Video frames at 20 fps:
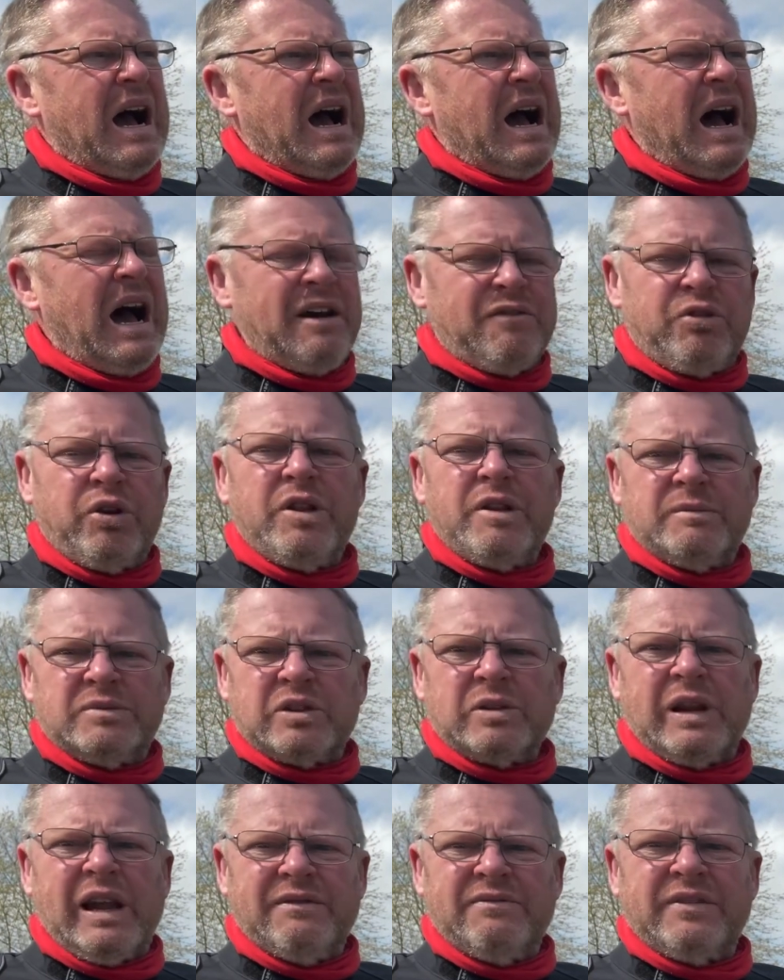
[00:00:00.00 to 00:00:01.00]
I've run them
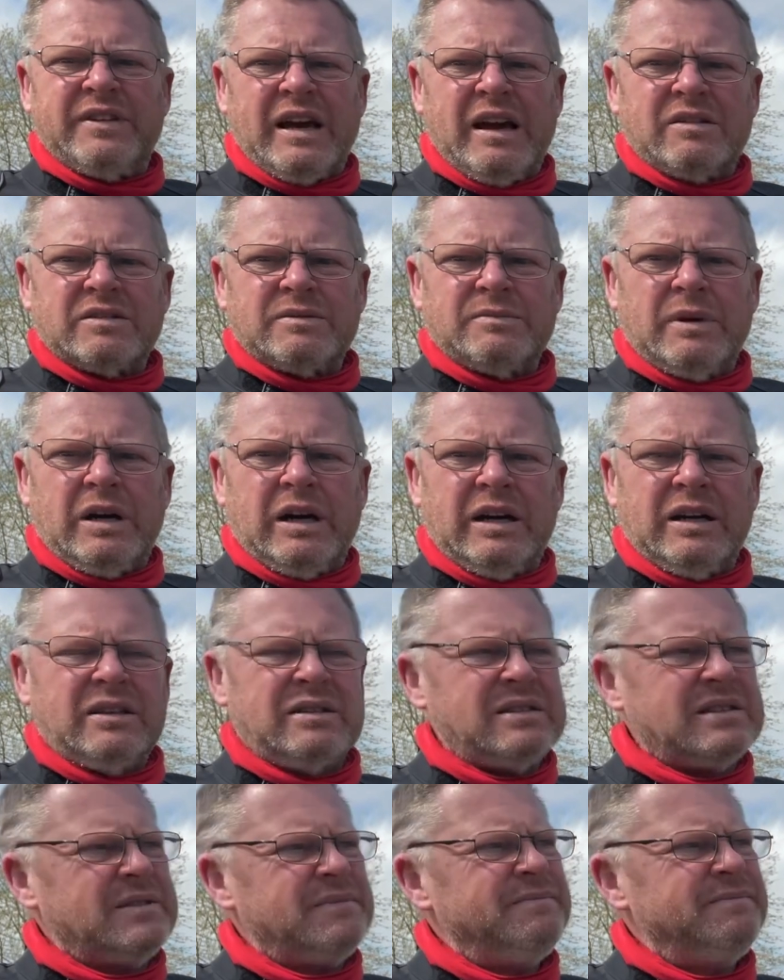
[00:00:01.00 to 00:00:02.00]
to 11,000
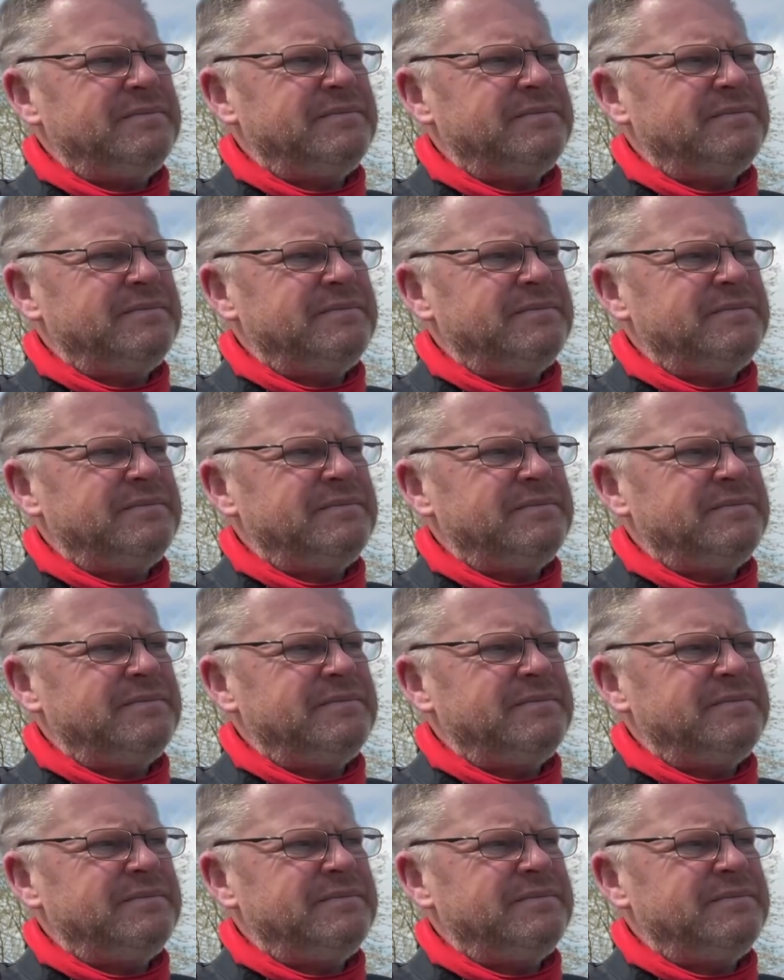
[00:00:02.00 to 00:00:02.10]
miles.